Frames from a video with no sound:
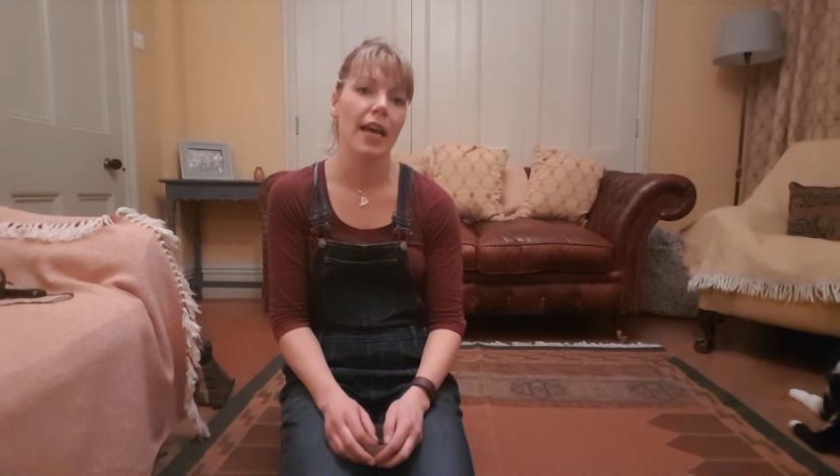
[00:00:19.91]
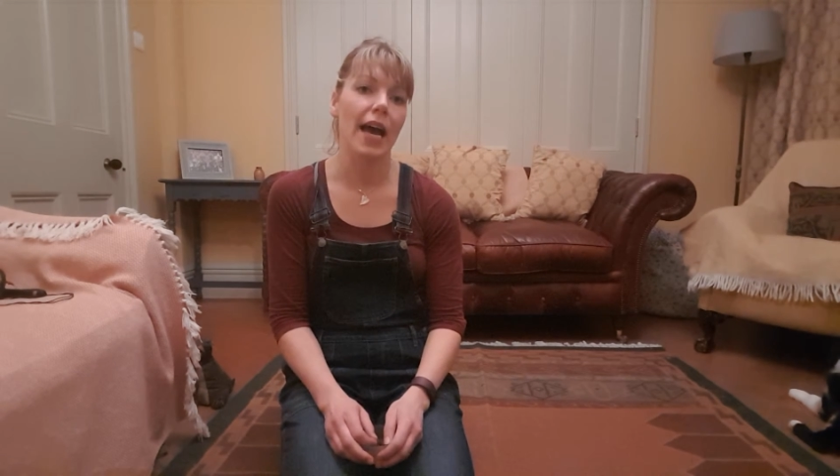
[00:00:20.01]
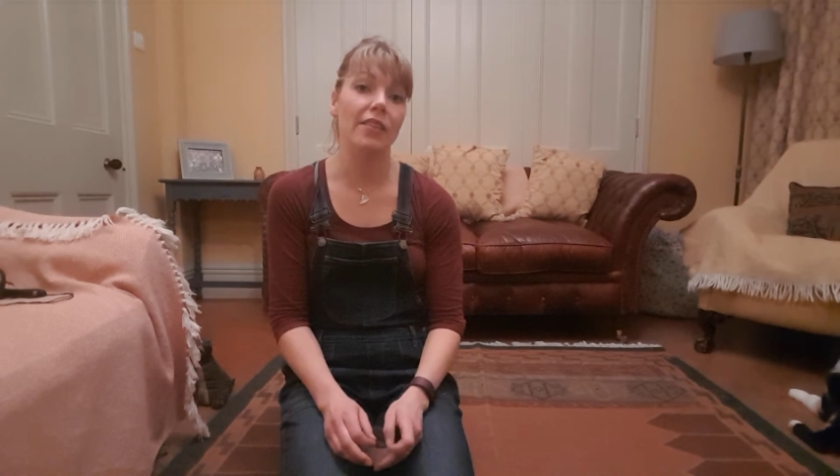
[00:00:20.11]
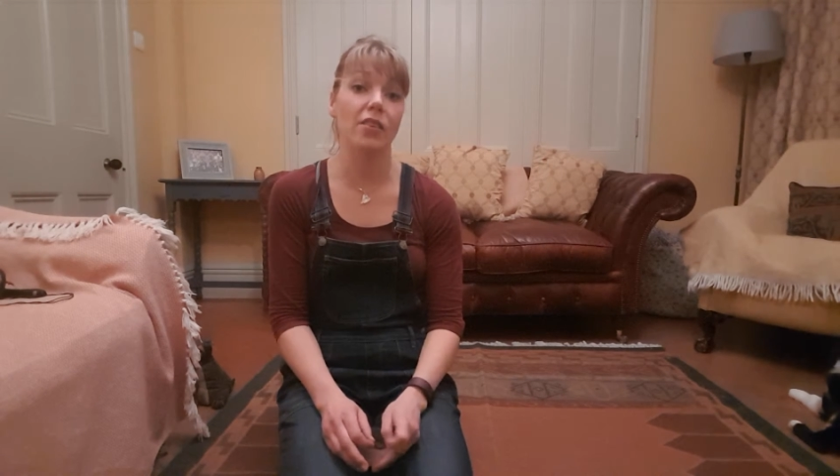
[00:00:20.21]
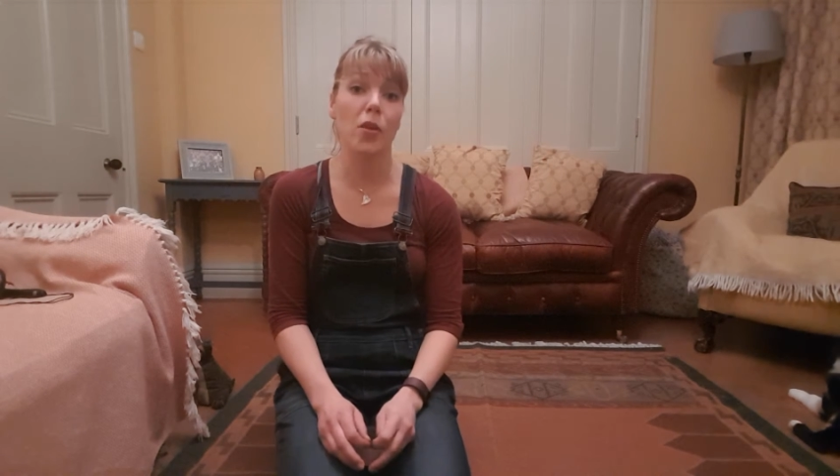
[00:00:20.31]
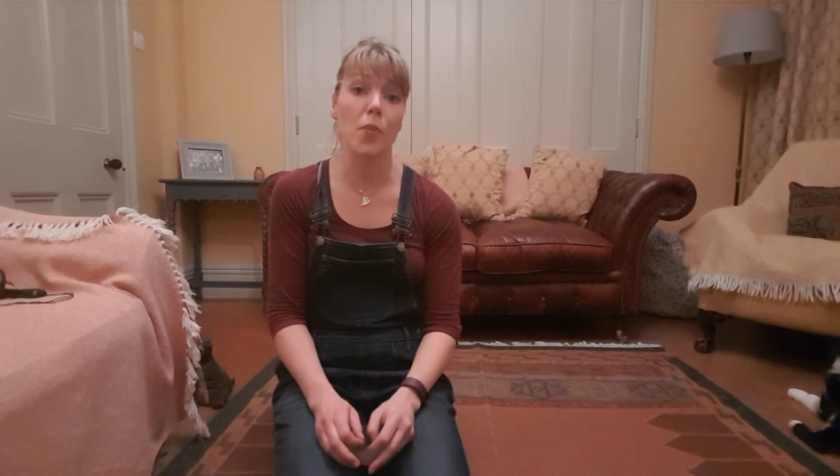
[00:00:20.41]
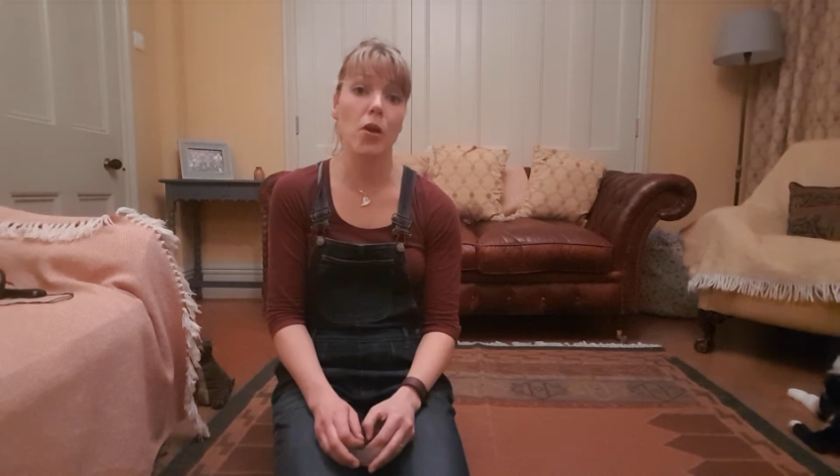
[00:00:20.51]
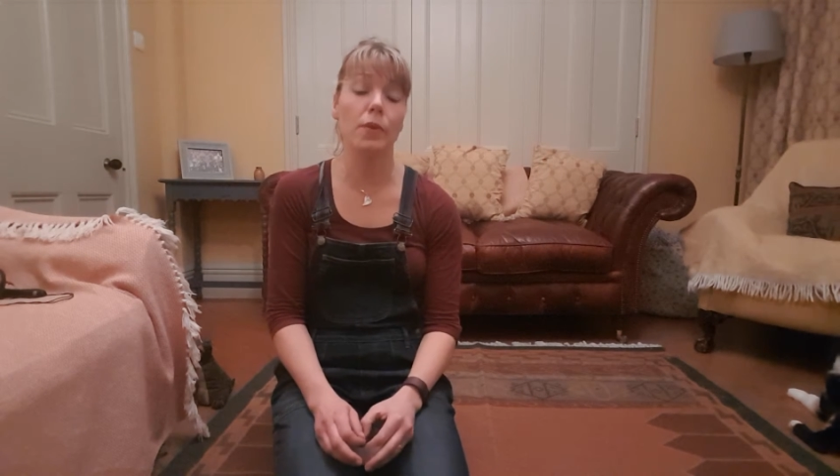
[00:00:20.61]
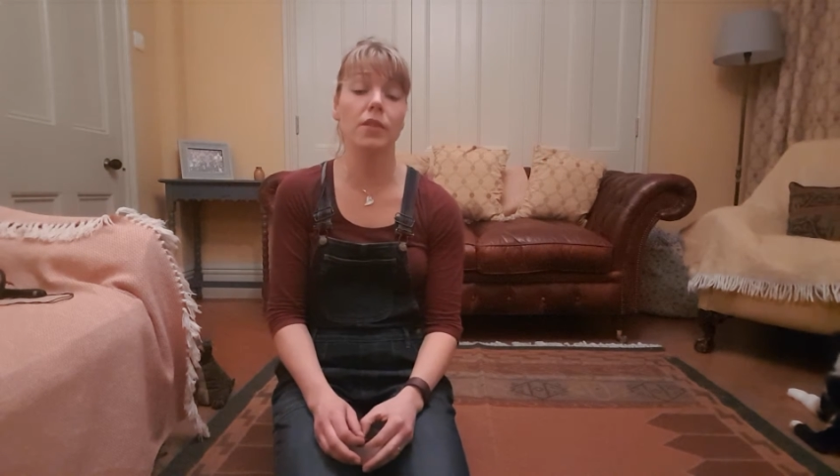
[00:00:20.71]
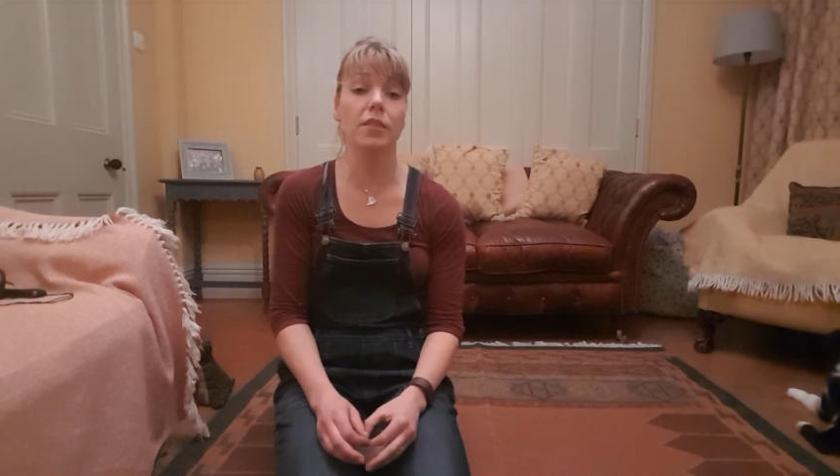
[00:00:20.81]
as at the
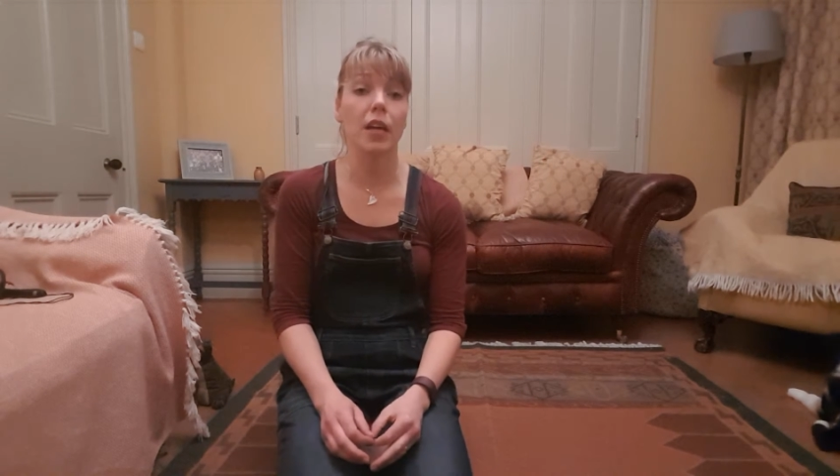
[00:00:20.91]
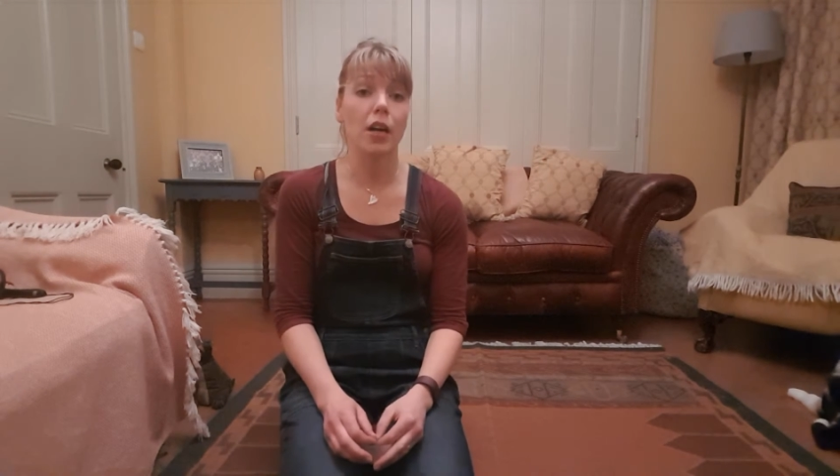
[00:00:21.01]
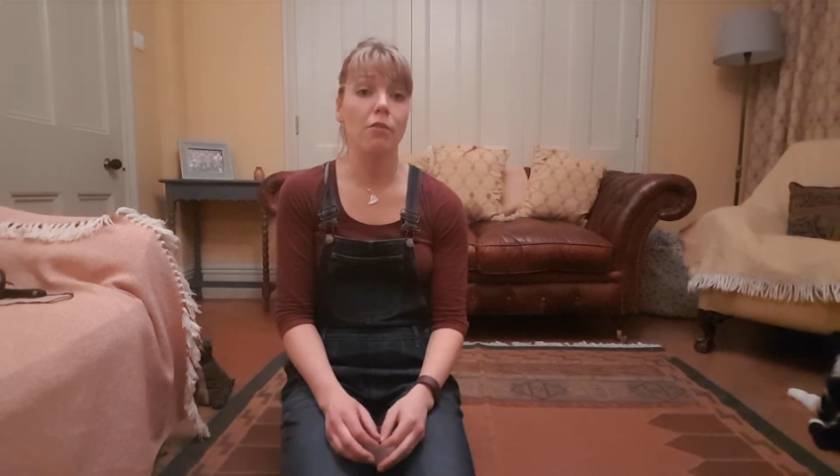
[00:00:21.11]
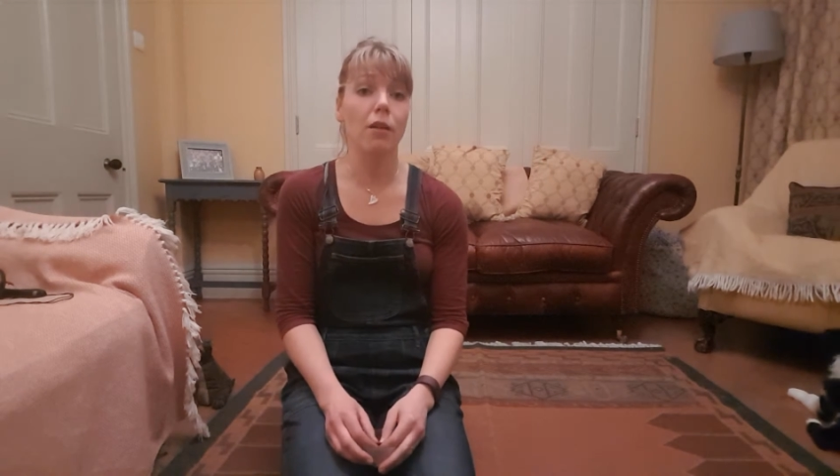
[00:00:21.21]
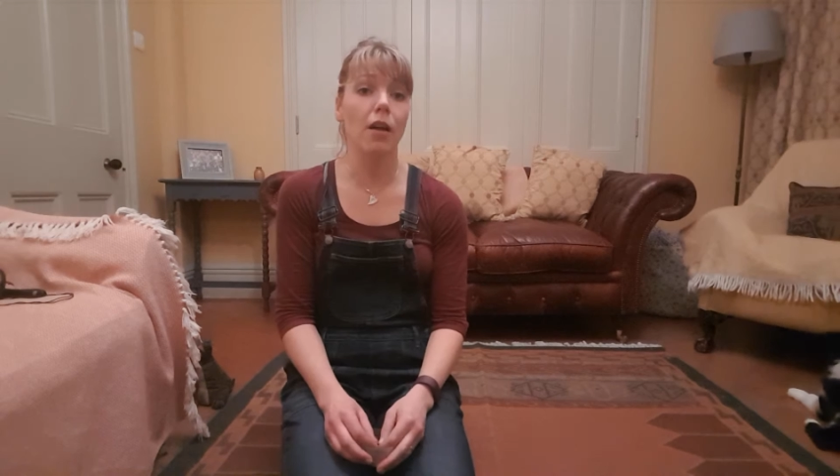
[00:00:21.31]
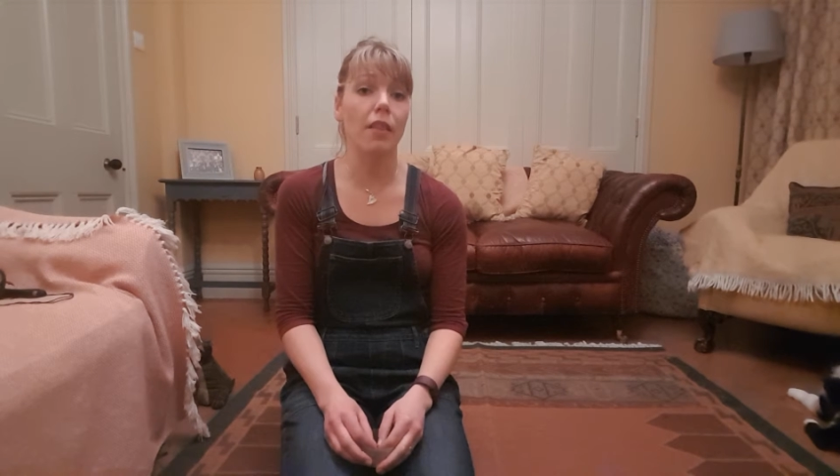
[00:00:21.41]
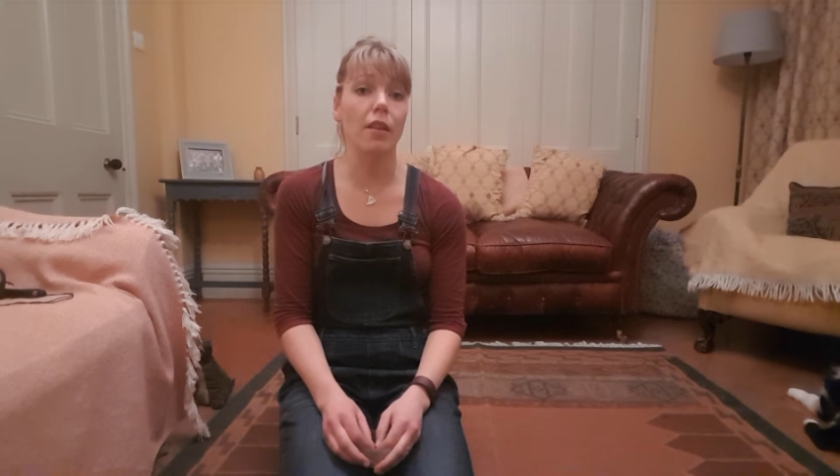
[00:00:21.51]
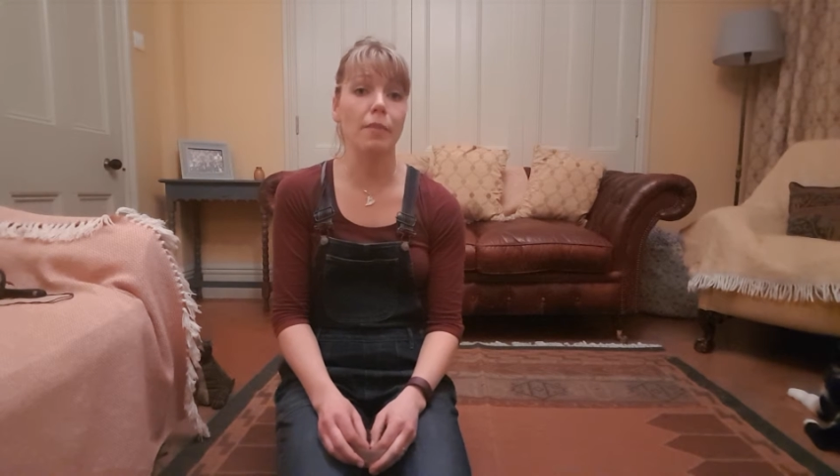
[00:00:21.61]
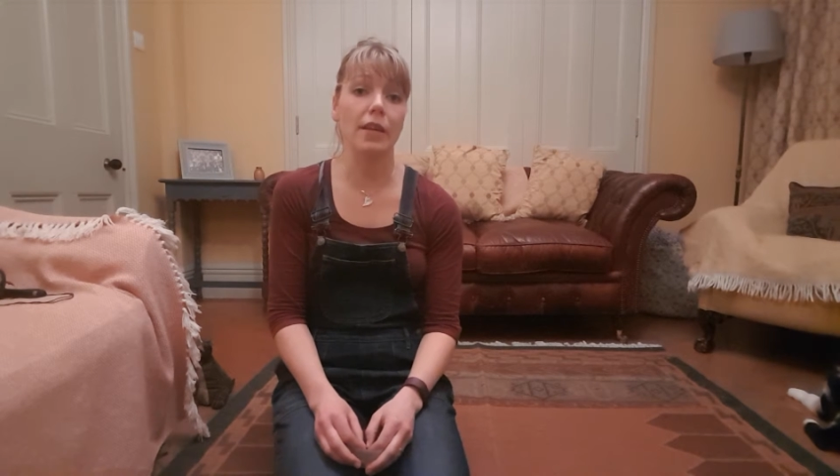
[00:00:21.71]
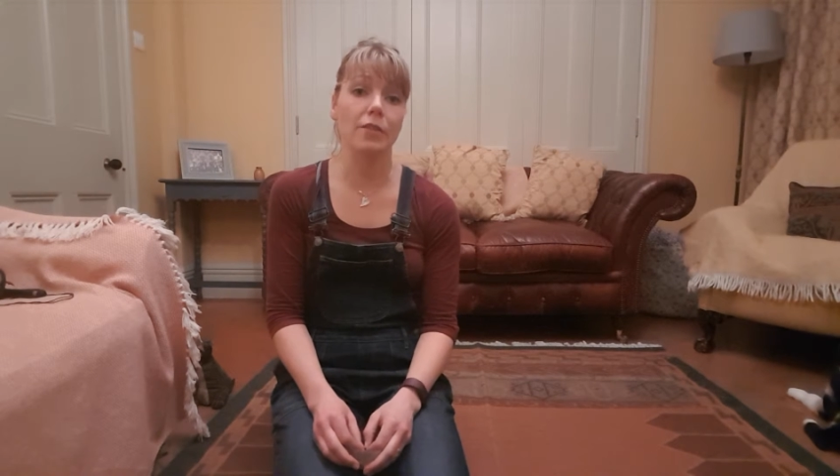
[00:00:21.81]
moment, rather
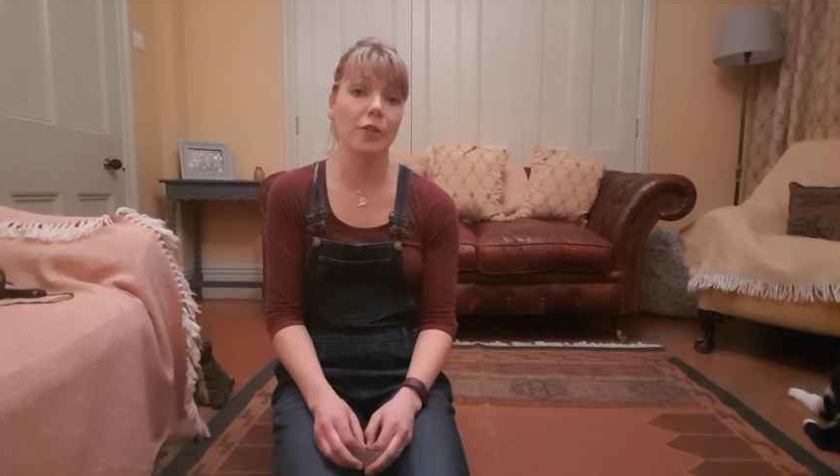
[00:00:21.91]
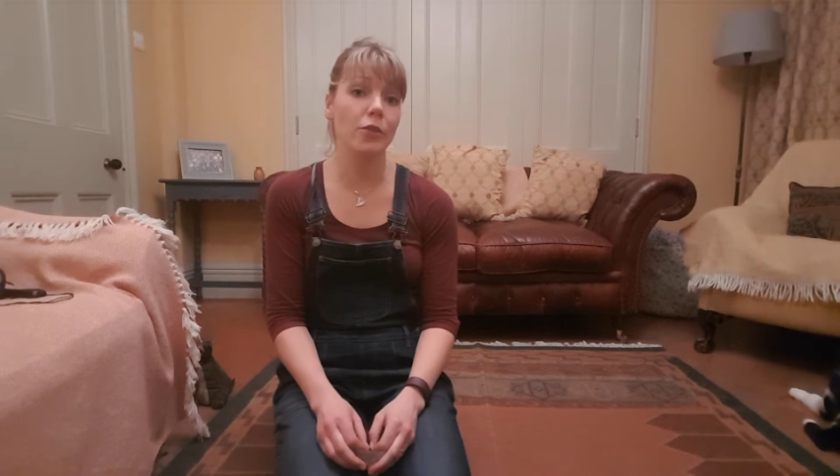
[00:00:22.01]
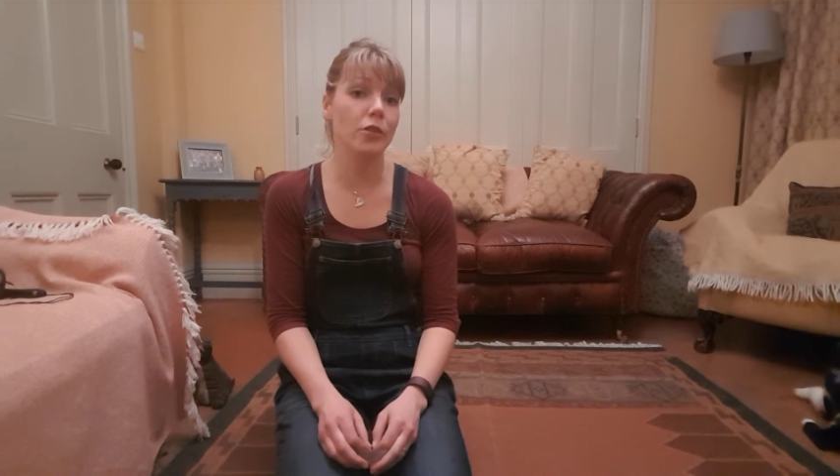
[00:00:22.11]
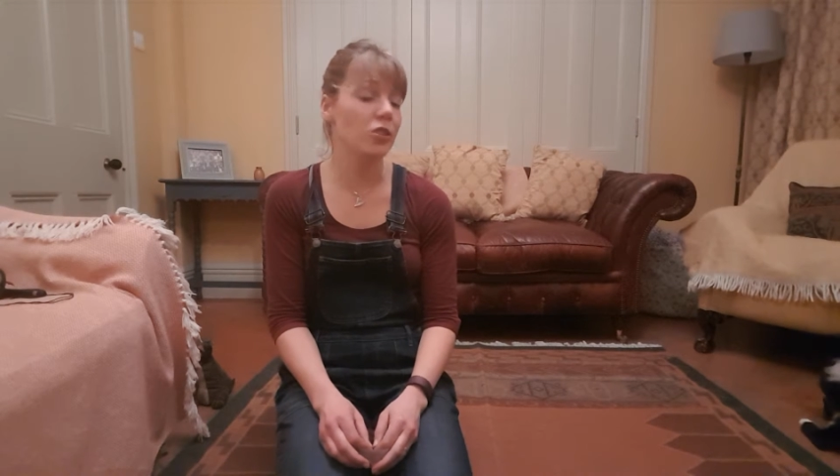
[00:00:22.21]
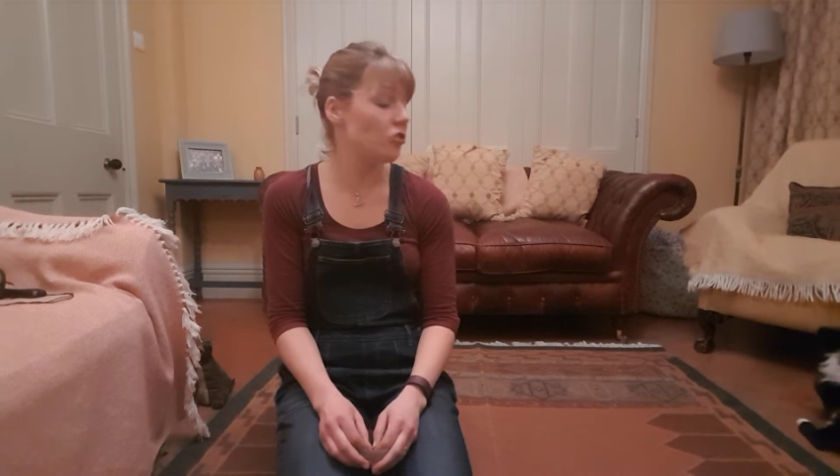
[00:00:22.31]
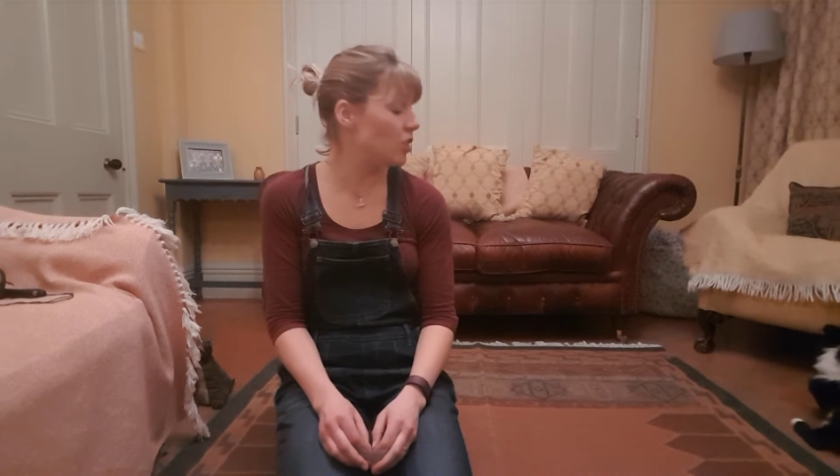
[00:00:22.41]
than being focused,